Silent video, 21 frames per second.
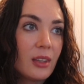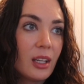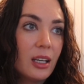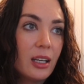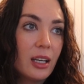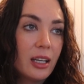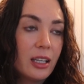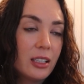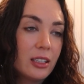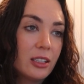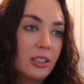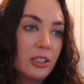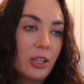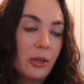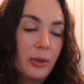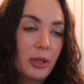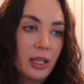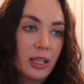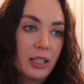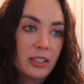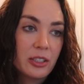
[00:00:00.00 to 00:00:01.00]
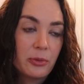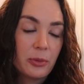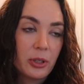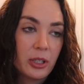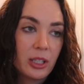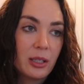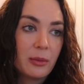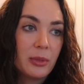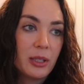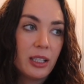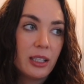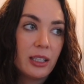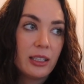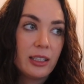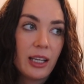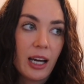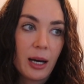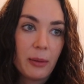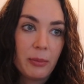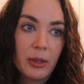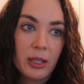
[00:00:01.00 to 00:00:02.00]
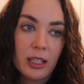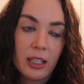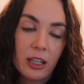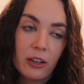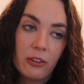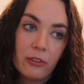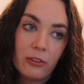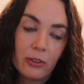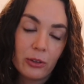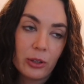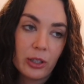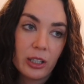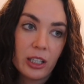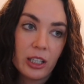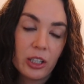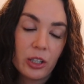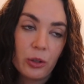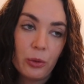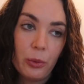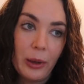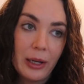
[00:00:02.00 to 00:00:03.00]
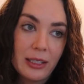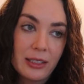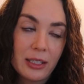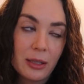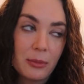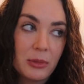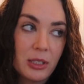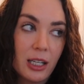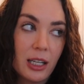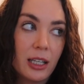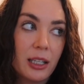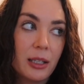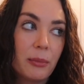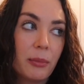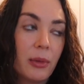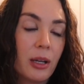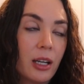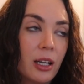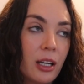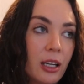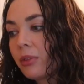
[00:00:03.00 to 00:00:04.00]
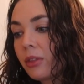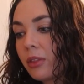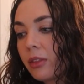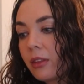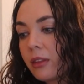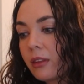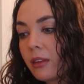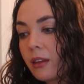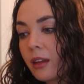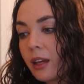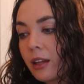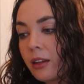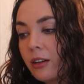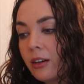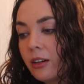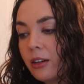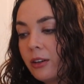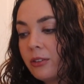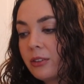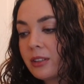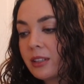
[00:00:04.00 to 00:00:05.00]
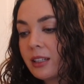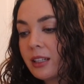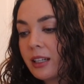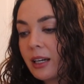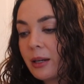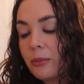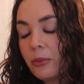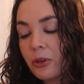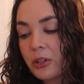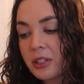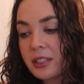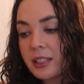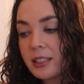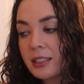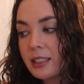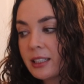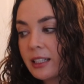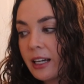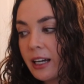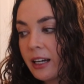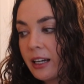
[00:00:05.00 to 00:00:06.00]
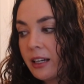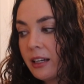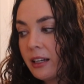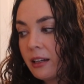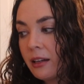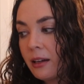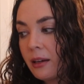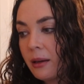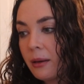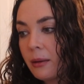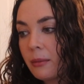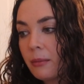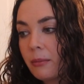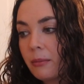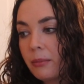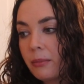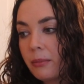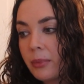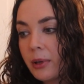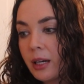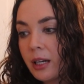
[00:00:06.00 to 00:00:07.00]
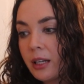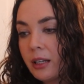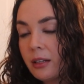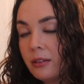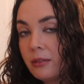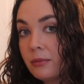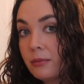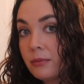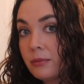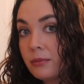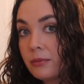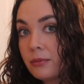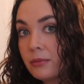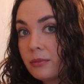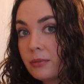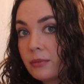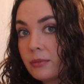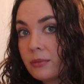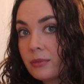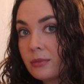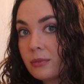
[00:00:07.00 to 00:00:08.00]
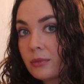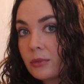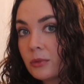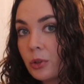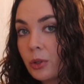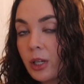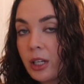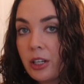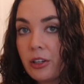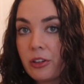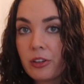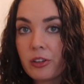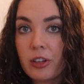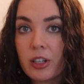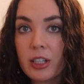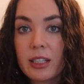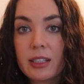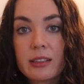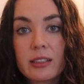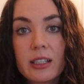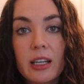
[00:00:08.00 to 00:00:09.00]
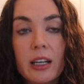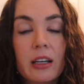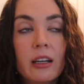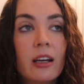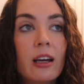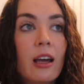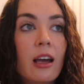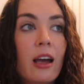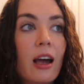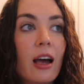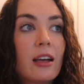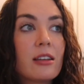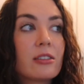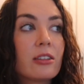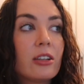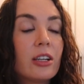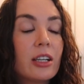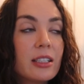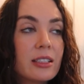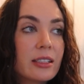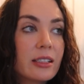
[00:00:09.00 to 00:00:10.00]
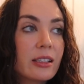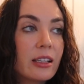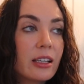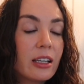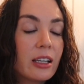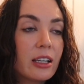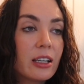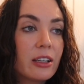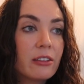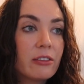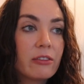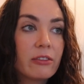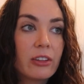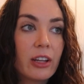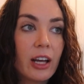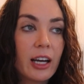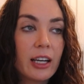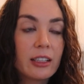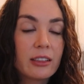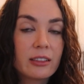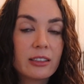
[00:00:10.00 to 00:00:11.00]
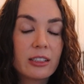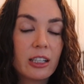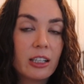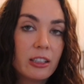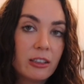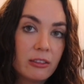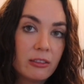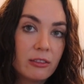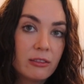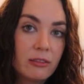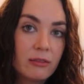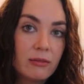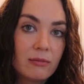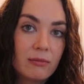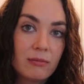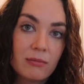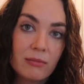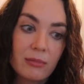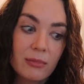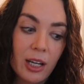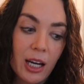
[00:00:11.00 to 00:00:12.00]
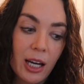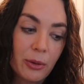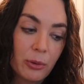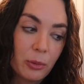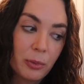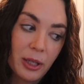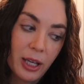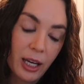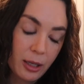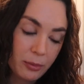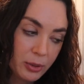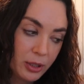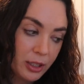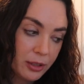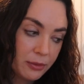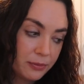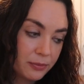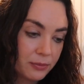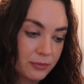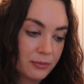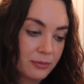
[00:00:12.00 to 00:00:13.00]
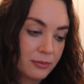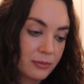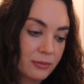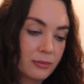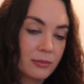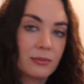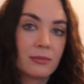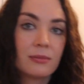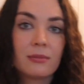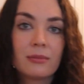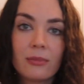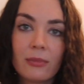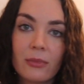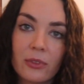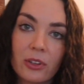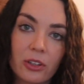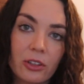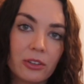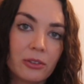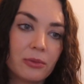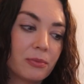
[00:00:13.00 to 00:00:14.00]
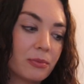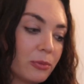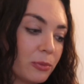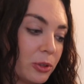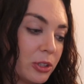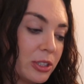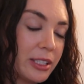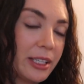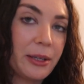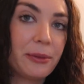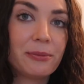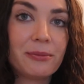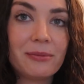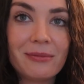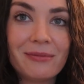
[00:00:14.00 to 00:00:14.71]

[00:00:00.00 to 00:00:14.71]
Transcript: And knowing us, we're gonna be yapping for quite some time. I thought I was gonna get more done today, but I hear the Cricut's done. As long as the flag's done, I will be happy. So we'll see.